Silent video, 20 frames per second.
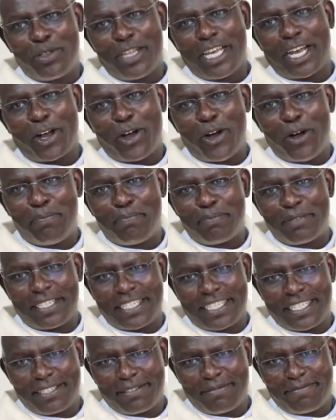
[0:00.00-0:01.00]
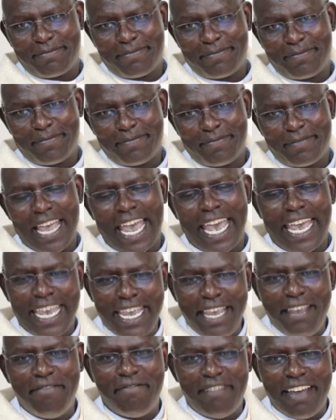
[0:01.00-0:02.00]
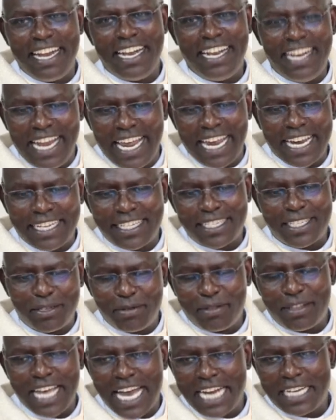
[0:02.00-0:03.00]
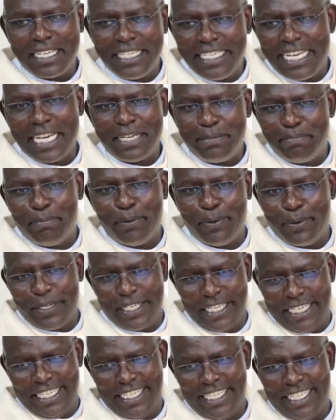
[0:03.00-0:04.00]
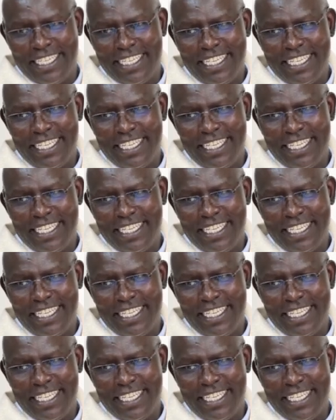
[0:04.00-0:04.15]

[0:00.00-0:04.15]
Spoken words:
to the corpse, even next to that dead body,